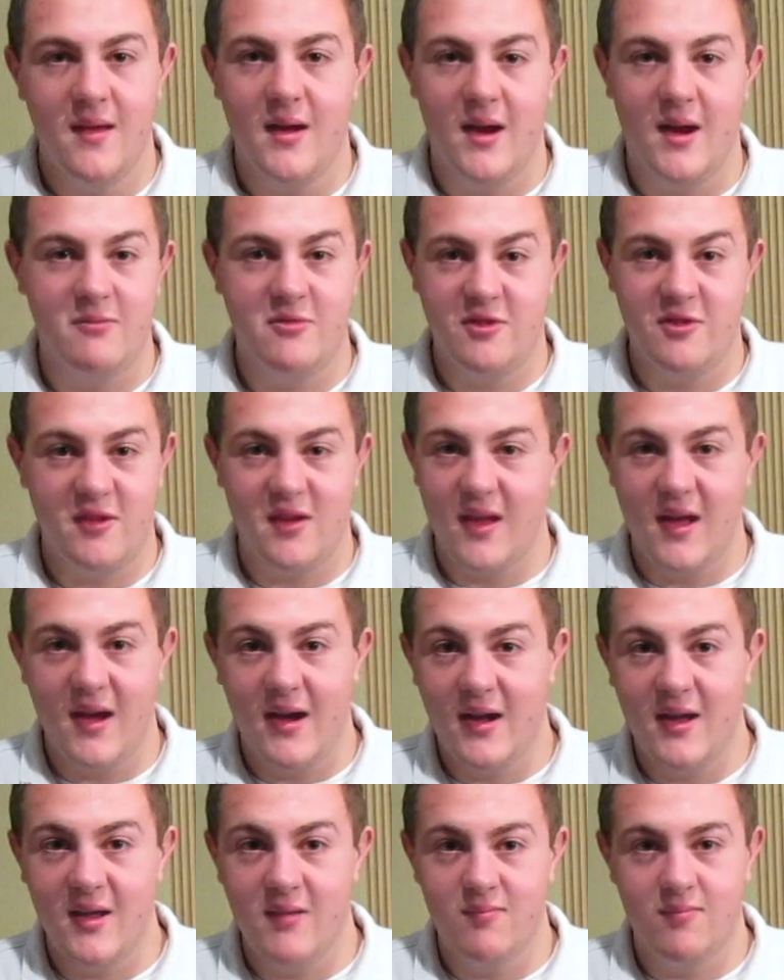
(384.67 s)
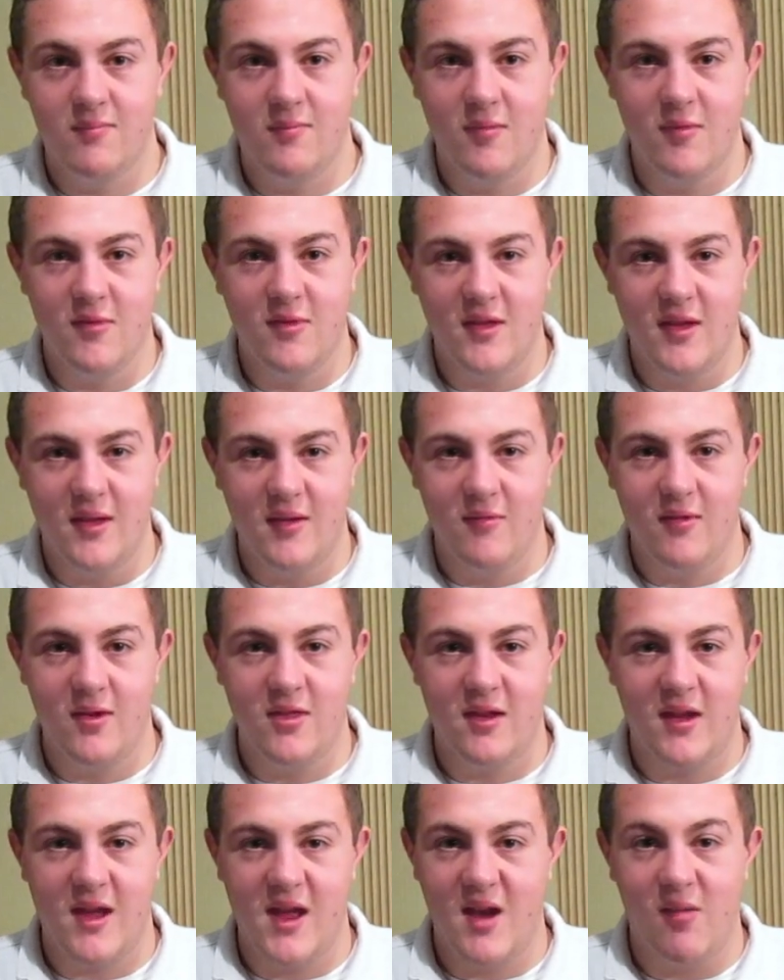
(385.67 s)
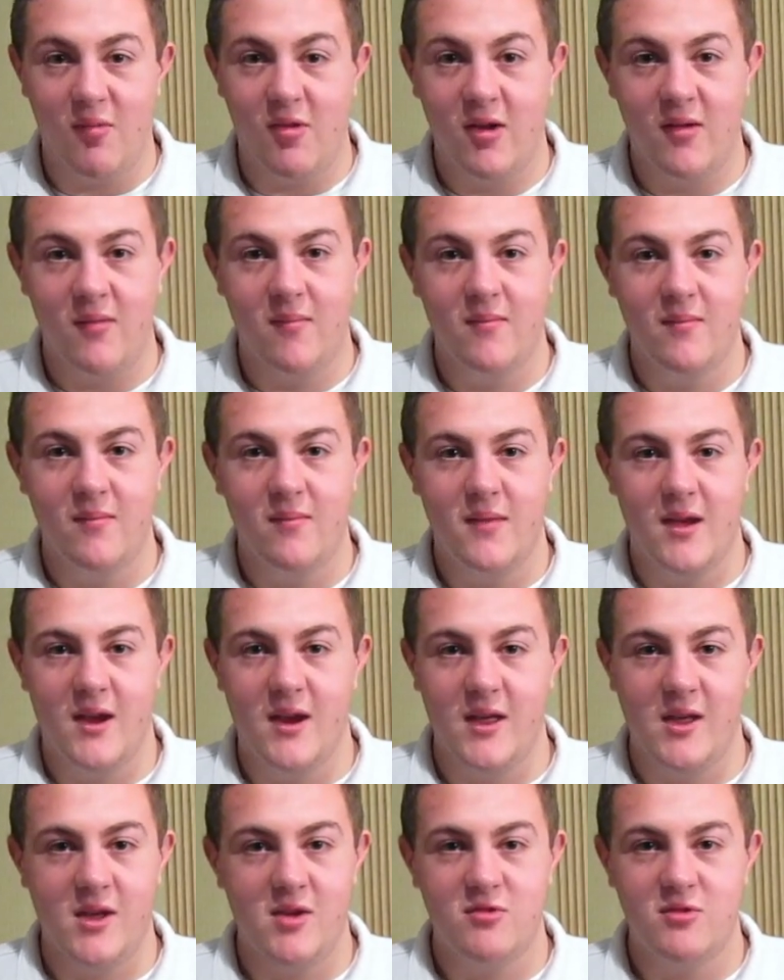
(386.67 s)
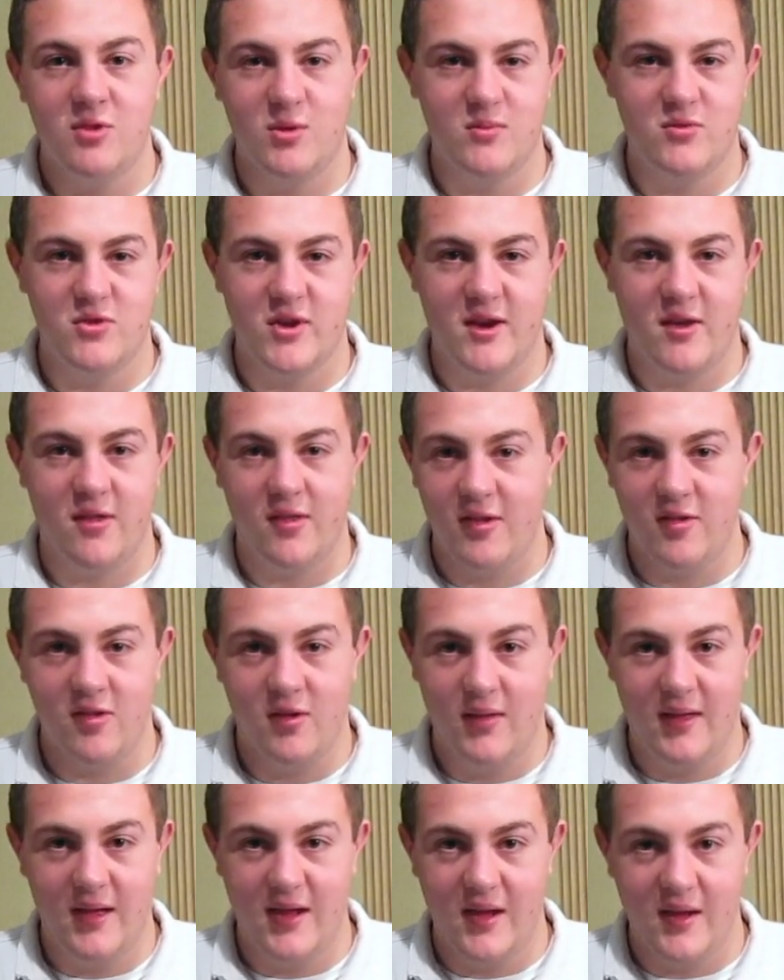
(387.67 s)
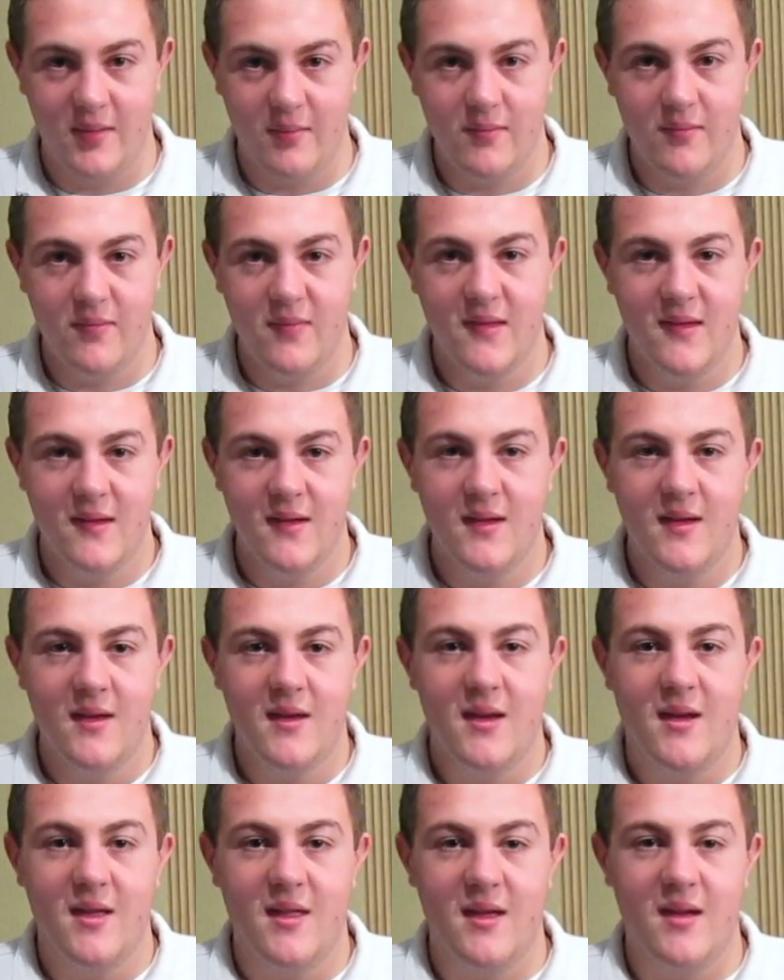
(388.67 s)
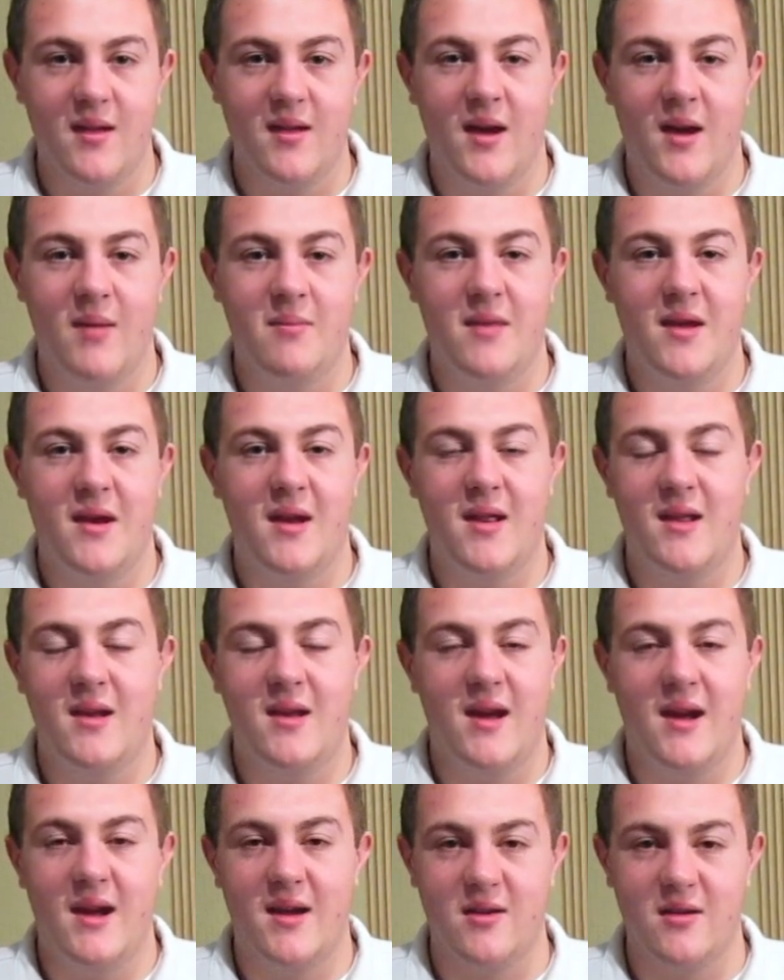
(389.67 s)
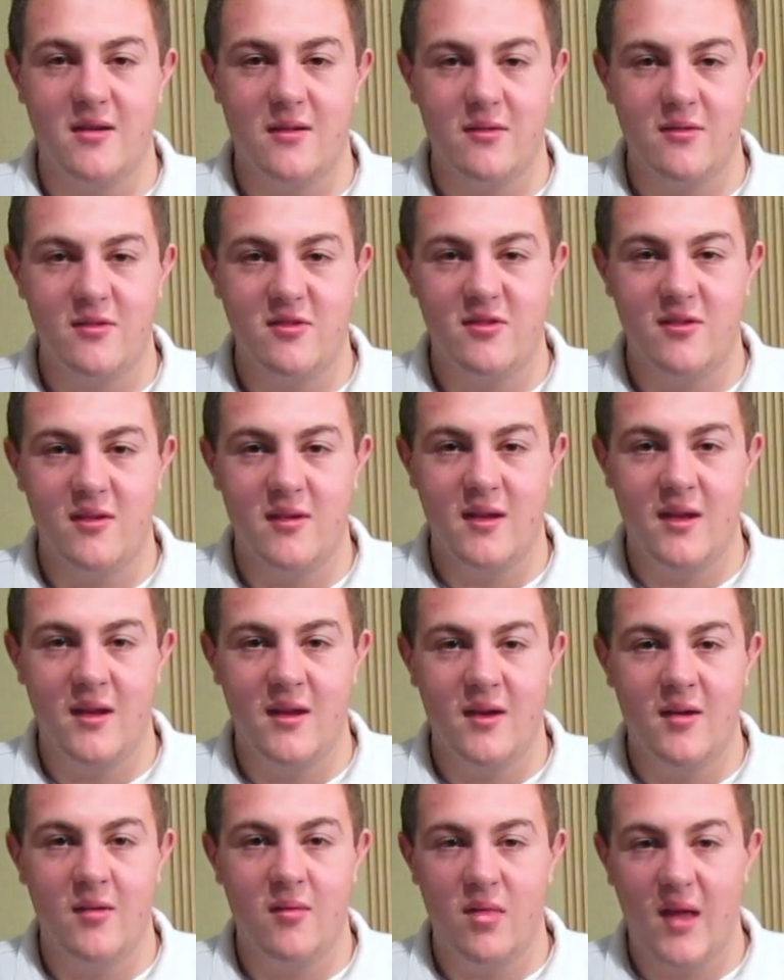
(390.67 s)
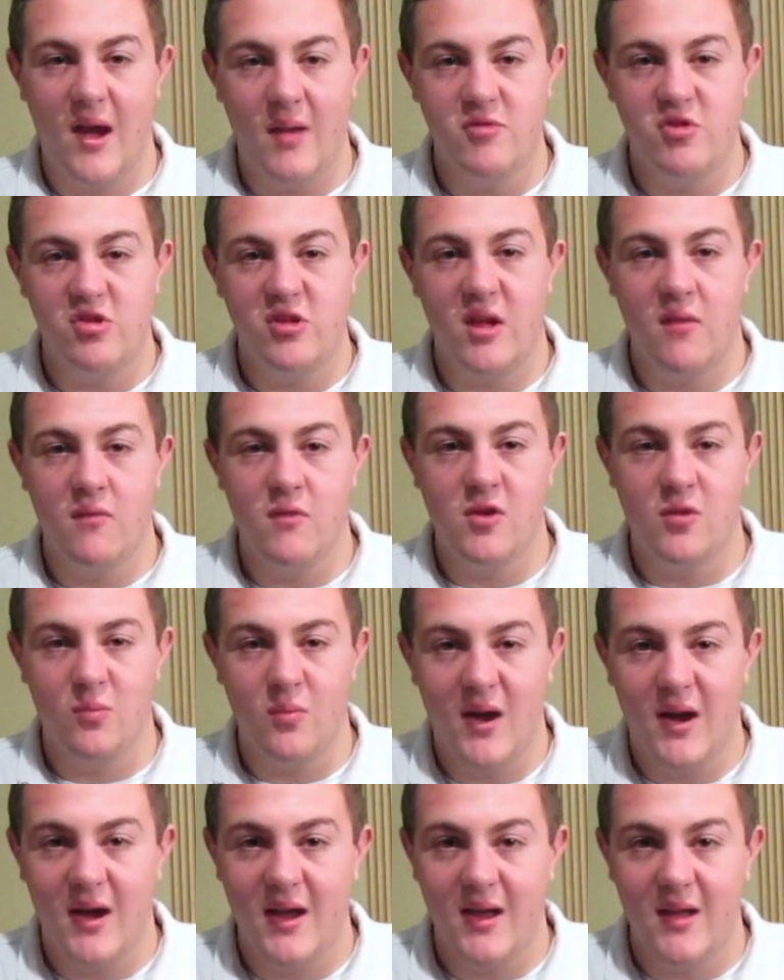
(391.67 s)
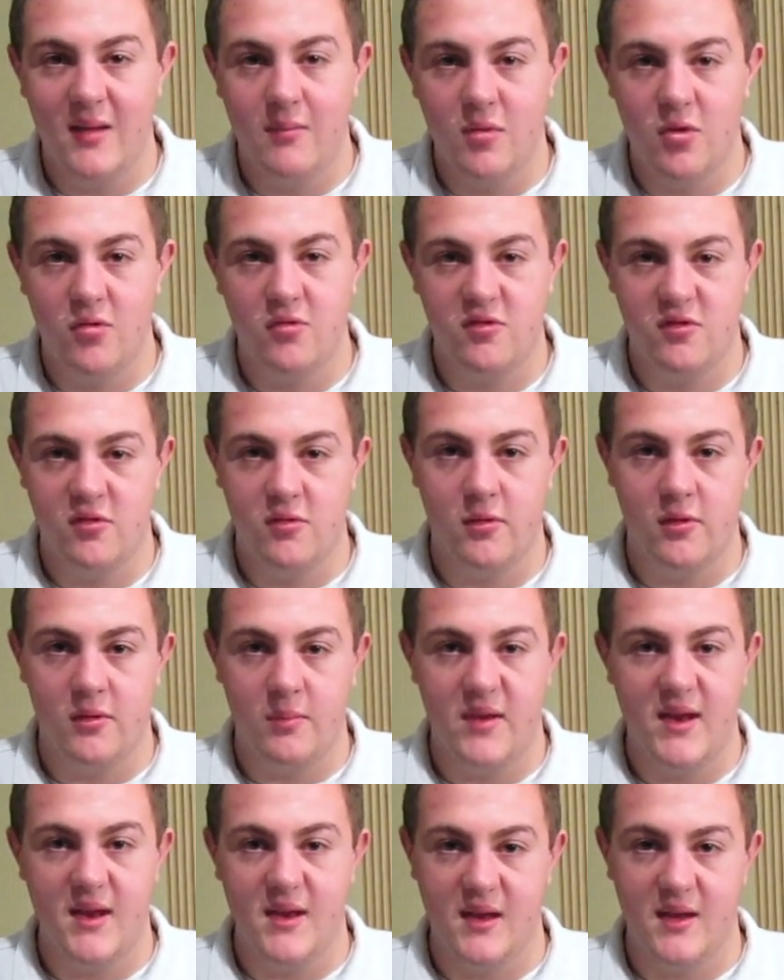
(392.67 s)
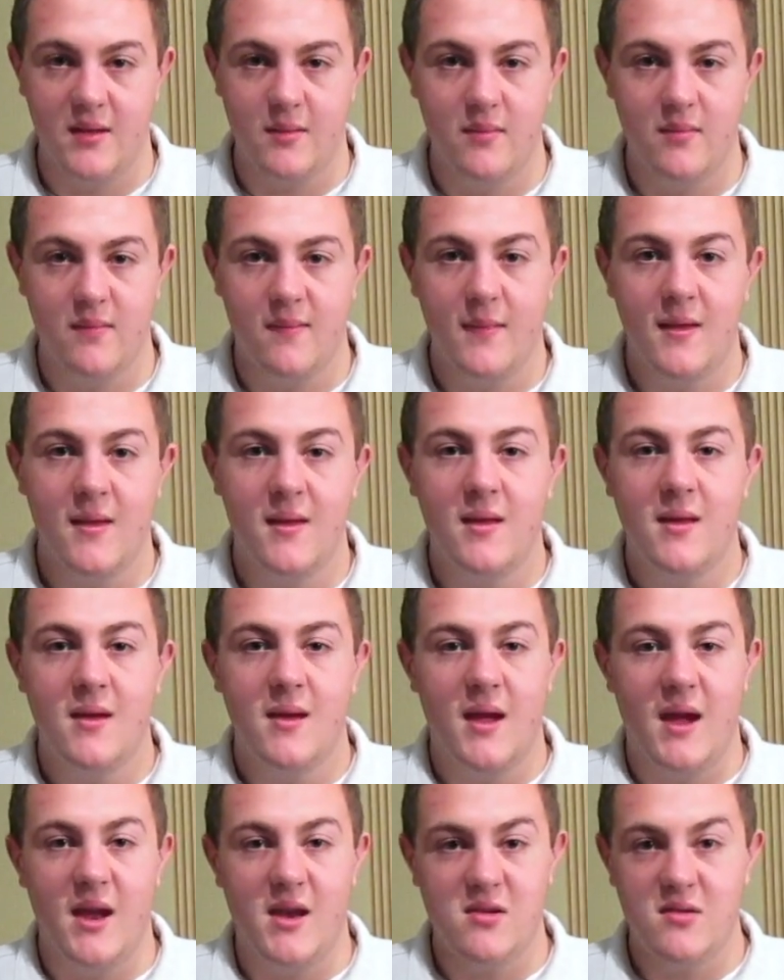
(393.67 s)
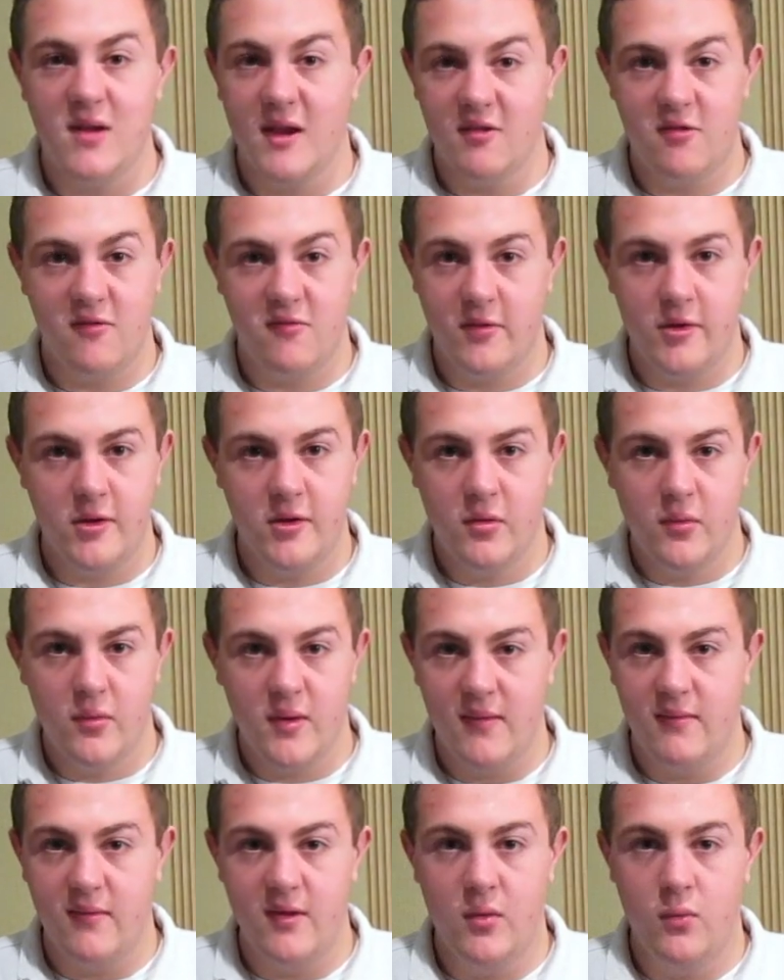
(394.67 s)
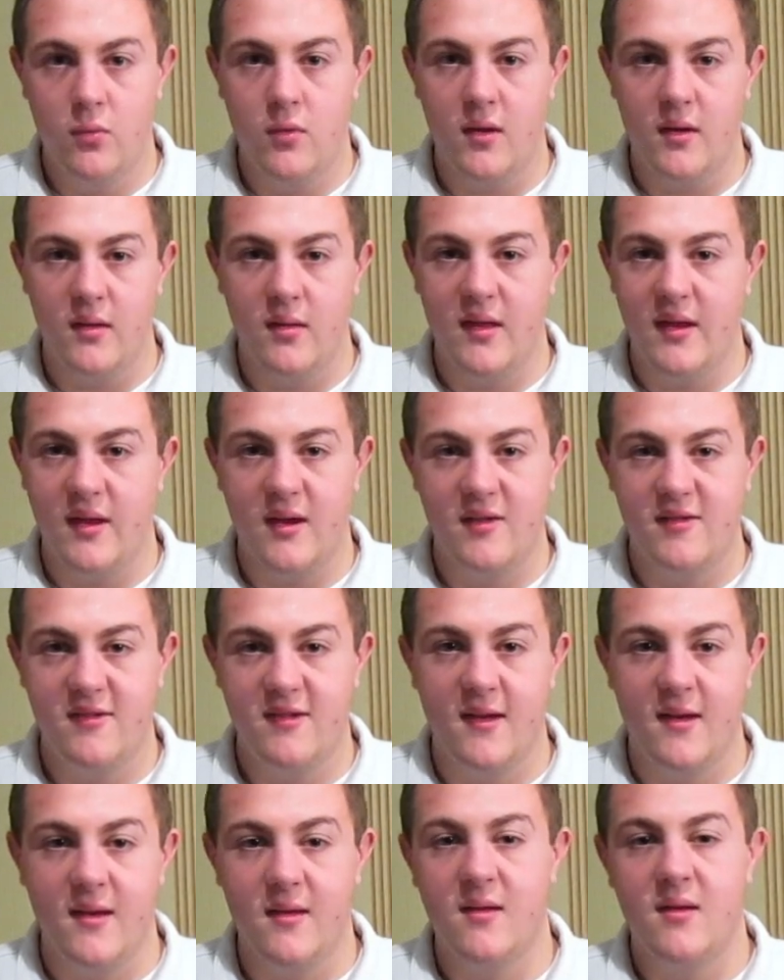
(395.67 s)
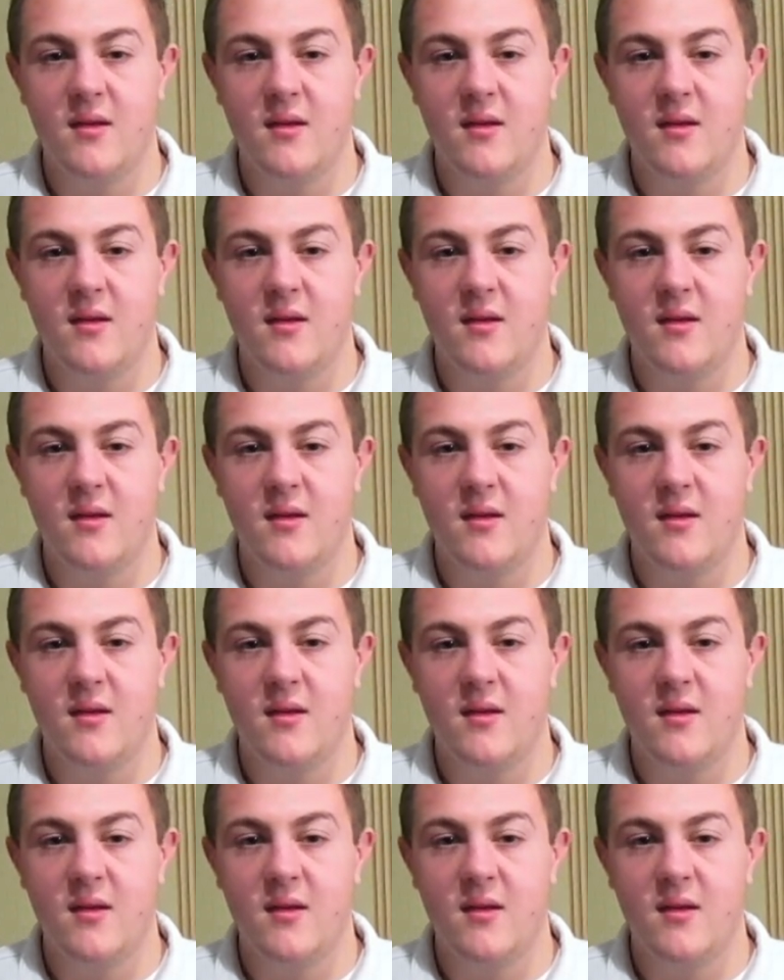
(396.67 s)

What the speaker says: I'm just a guy with a camera and a YouTube channel. That's all I am. Like, I'm not a doctor. I'm just giving you my personal opinion. And you guys are free to do whatever you want, like I said.